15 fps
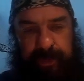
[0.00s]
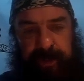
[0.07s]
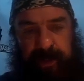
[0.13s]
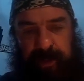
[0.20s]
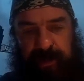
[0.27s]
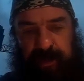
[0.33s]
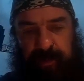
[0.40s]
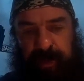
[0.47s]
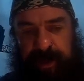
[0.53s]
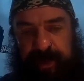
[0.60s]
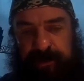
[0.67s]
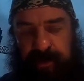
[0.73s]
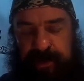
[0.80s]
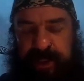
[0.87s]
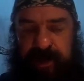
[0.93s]
You know, some
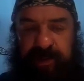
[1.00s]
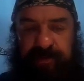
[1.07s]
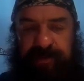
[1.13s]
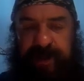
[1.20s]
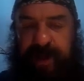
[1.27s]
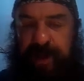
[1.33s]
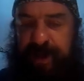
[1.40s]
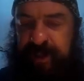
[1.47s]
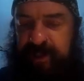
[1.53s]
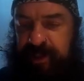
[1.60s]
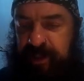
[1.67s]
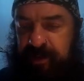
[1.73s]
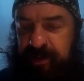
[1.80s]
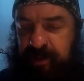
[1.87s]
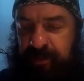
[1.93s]
guys will take the flat eyes,
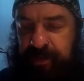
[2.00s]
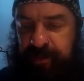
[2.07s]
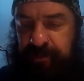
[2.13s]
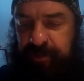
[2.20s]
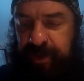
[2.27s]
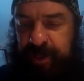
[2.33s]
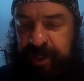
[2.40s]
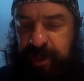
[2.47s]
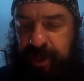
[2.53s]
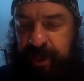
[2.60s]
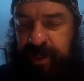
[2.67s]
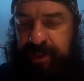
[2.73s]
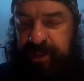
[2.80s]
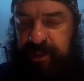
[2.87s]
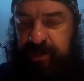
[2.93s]
like the 3D
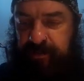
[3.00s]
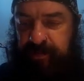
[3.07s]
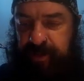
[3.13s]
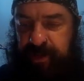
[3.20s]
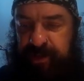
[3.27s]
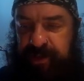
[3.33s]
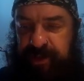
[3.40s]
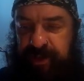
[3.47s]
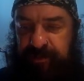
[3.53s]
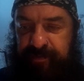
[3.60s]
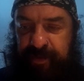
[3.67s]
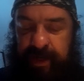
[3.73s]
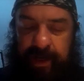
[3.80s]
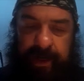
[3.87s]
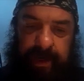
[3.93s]
eyes and stuff,
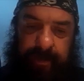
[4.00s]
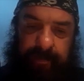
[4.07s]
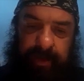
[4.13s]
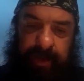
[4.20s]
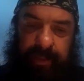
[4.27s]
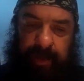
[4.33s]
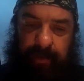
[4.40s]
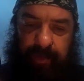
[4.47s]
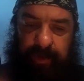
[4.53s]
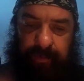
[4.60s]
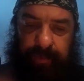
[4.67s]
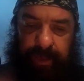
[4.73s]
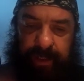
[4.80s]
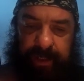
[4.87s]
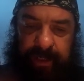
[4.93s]
and they will
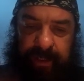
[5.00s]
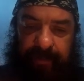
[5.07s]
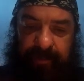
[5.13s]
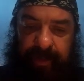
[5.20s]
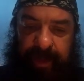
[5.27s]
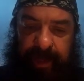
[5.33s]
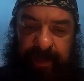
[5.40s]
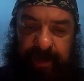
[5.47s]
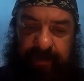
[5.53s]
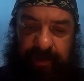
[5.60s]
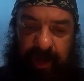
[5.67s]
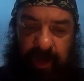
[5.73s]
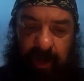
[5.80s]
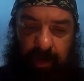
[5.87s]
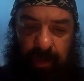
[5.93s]
completely cover the head and have a
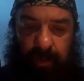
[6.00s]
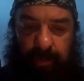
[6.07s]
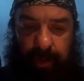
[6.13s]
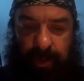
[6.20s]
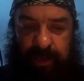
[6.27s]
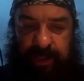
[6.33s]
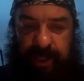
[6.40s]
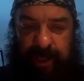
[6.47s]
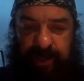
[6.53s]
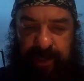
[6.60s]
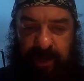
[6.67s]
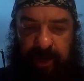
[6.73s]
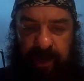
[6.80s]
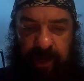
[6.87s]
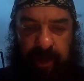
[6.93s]
whole epoxy head.
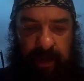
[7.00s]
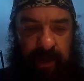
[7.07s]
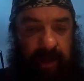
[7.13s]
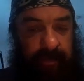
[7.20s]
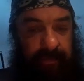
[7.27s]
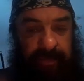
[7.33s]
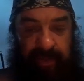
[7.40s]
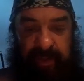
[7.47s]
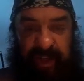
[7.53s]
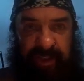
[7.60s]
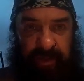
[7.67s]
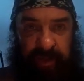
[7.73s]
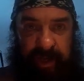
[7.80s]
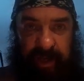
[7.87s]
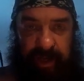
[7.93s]
That's
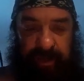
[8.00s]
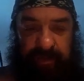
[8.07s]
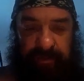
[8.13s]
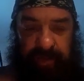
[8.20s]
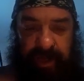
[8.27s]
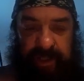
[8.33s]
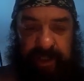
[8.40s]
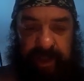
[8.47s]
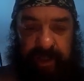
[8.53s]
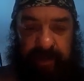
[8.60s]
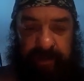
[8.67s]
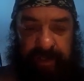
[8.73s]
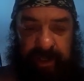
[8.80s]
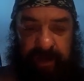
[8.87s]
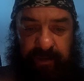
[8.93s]
great, I do flies like that
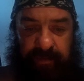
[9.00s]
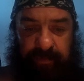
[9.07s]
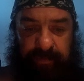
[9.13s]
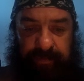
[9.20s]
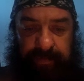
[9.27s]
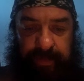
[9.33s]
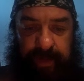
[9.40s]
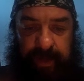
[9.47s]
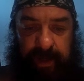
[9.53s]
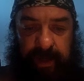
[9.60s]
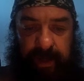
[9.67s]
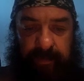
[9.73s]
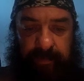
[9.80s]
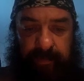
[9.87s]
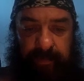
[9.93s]
myself.
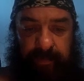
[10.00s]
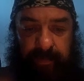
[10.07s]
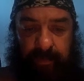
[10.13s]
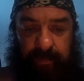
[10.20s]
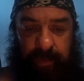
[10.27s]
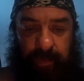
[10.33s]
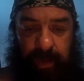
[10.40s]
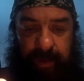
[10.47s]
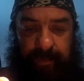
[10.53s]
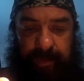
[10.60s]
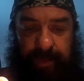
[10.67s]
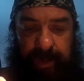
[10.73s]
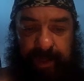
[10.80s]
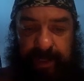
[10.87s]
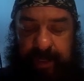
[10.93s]
But what I'm
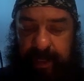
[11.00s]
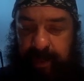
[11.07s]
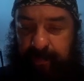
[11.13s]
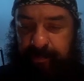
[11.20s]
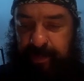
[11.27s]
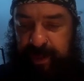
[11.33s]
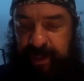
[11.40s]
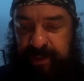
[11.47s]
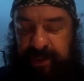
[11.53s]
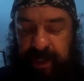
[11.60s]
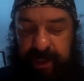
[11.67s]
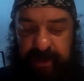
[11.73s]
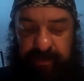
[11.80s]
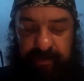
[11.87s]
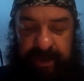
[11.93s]
doing here is
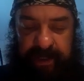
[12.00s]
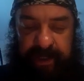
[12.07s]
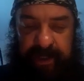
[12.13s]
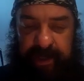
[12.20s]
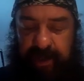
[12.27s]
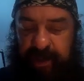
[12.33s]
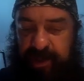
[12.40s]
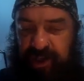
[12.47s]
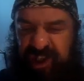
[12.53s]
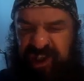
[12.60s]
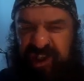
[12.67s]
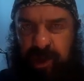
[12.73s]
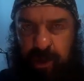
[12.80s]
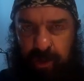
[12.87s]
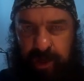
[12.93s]
kind of making a
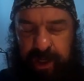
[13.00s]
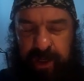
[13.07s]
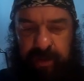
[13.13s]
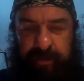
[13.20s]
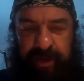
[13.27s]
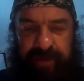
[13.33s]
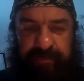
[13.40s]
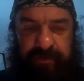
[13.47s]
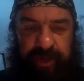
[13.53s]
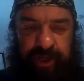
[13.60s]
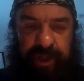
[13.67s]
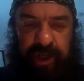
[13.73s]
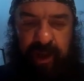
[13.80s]
subtle kind of bait fish,